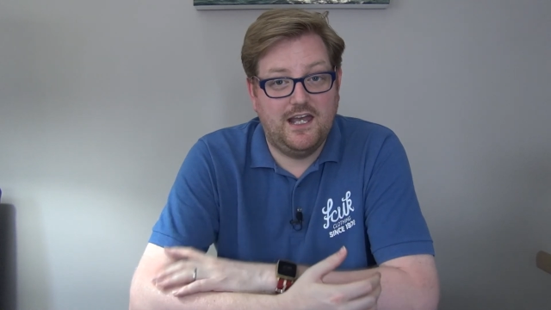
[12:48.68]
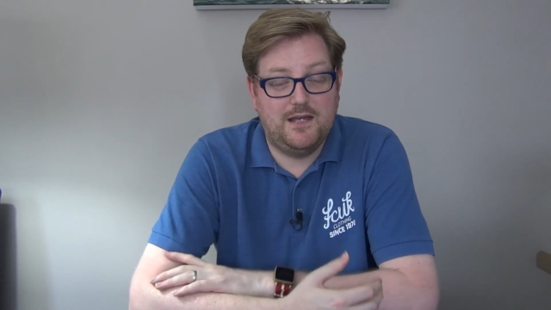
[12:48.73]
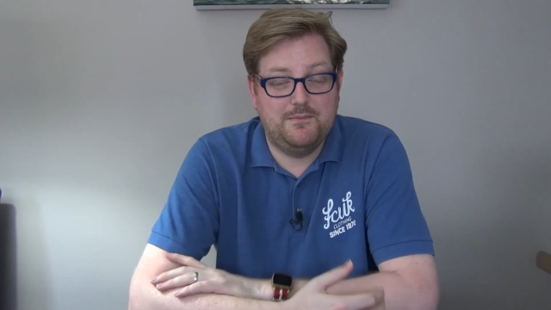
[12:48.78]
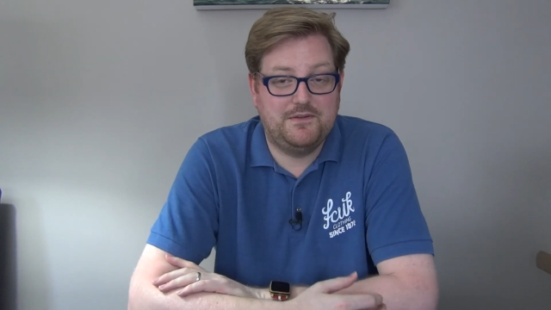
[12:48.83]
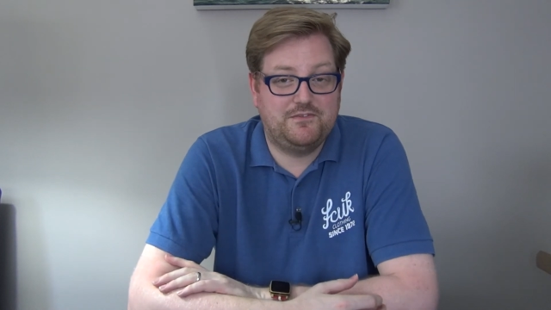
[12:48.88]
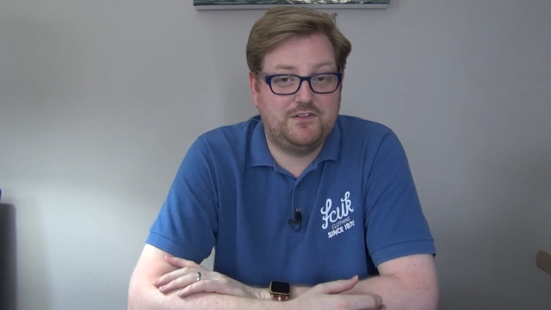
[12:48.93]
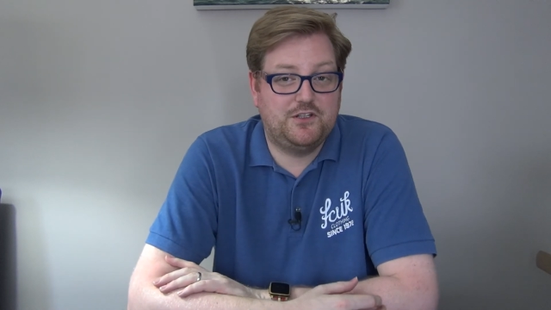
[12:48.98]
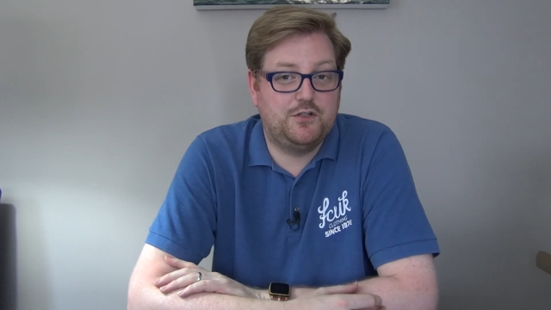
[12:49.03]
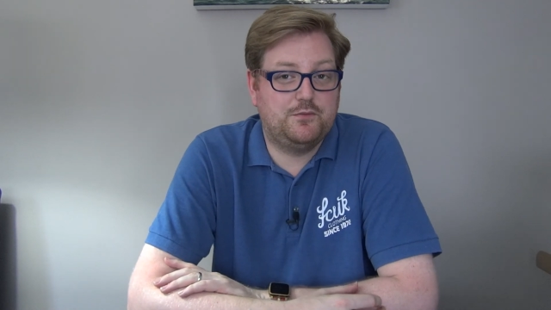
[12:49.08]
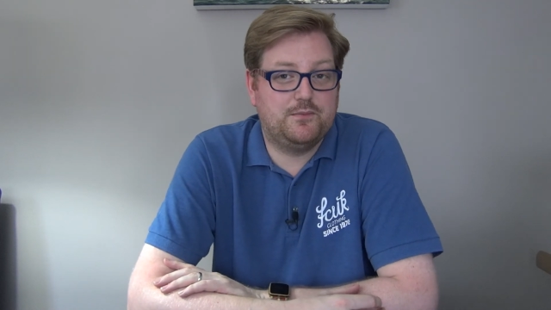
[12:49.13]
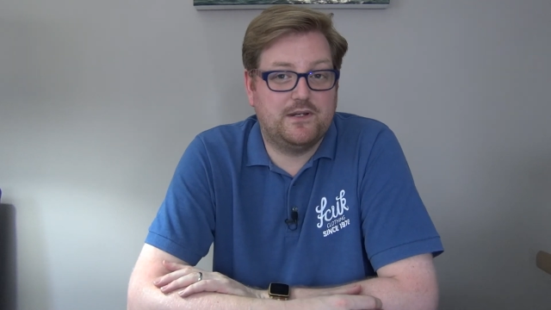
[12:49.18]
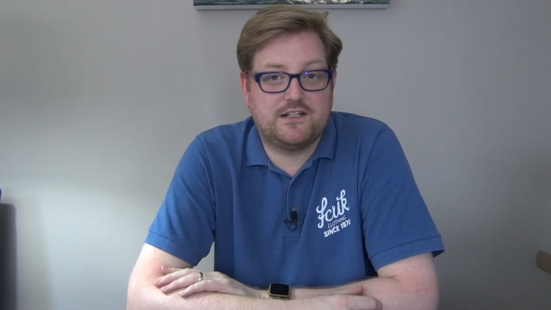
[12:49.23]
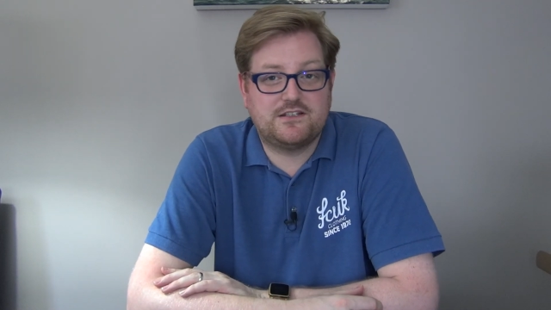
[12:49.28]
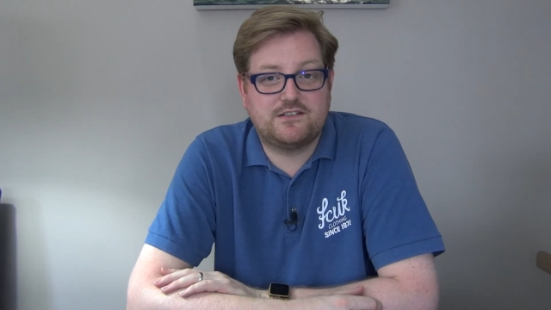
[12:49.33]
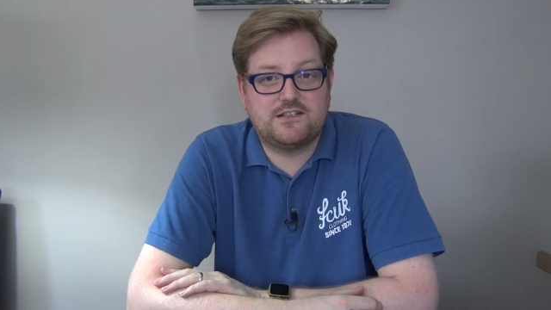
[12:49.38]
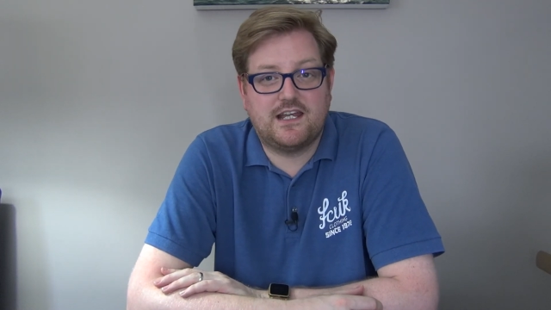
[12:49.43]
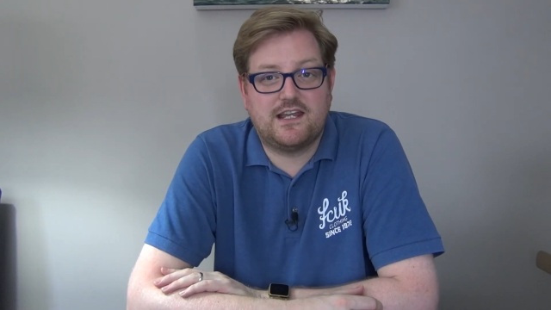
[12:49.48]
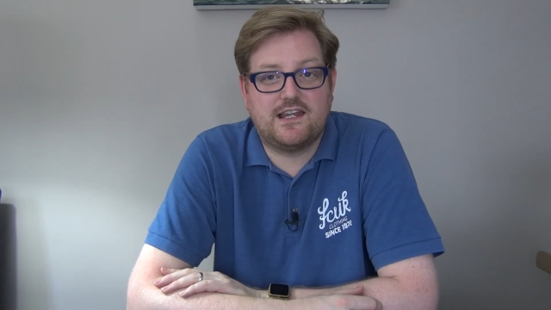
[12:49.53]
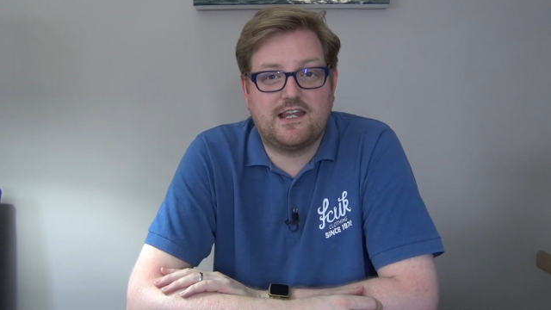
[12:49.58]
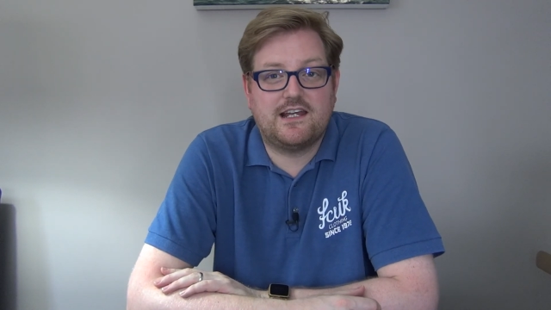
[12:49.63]
If you do manage
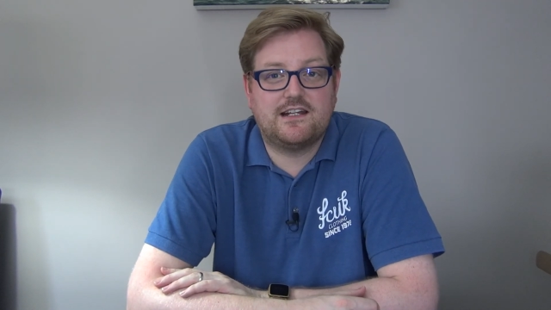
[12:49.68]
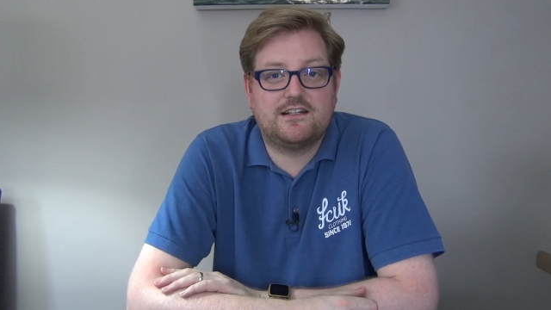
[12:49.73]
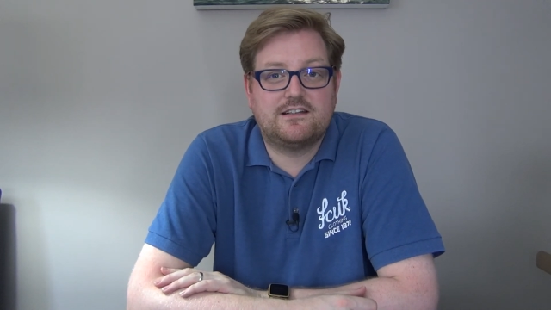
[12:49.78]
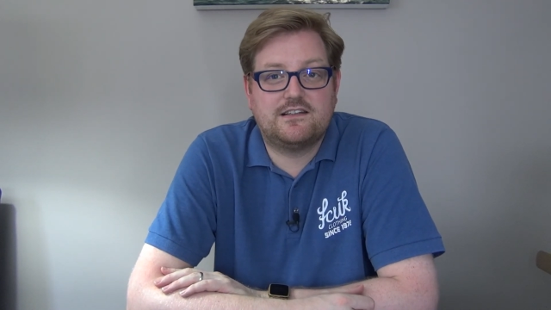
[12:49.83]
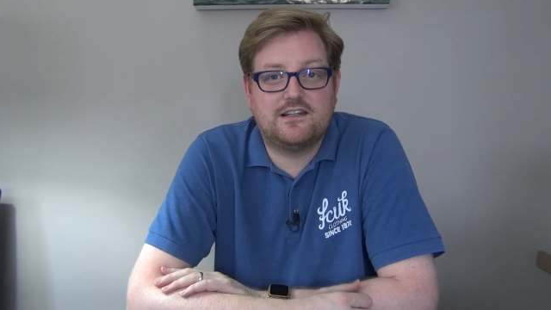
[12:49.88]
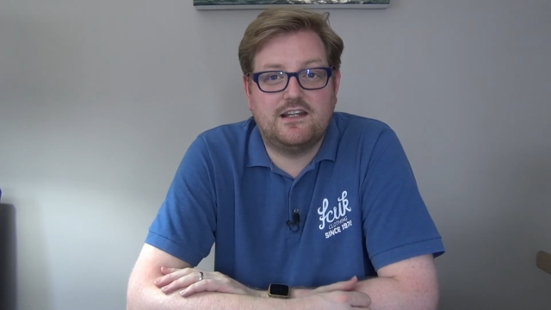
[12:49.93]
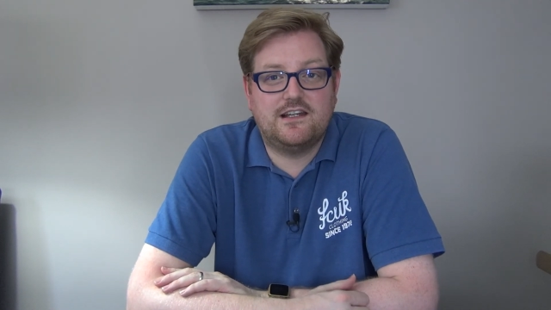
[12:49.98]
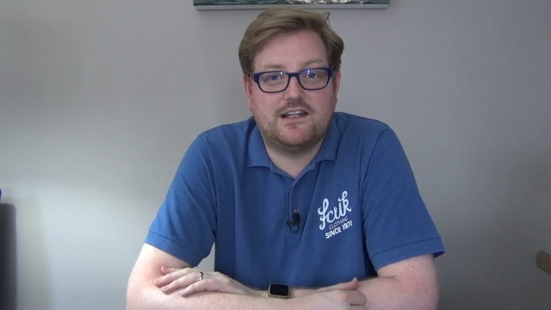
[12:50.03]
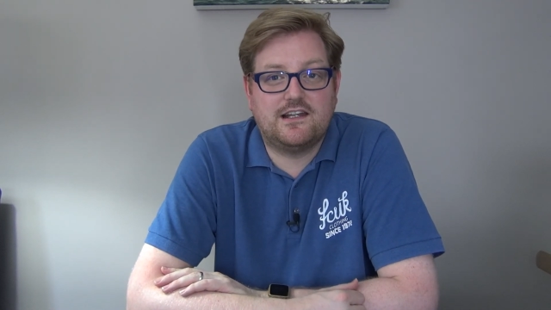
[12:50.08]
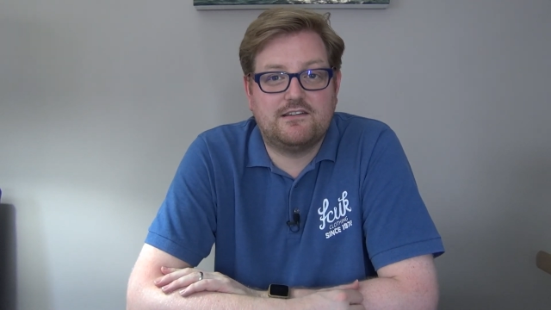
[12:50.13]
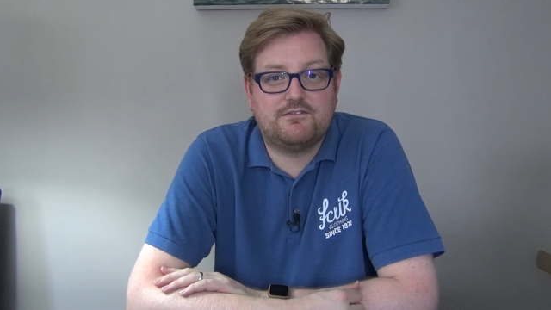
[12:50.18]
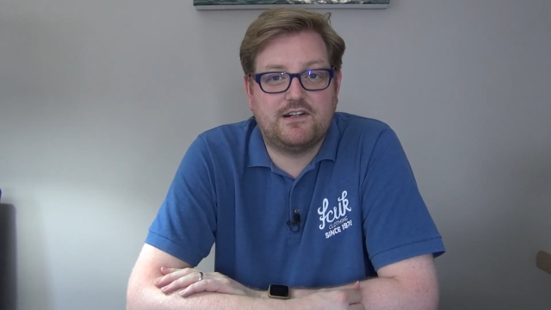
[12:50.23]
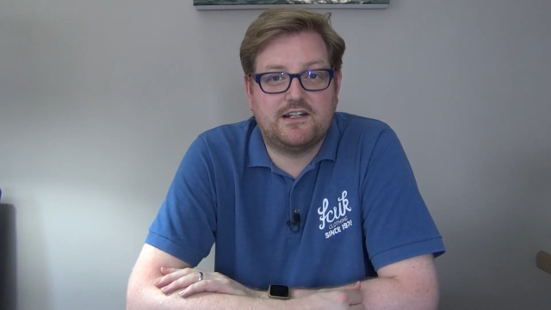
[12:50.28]
to get that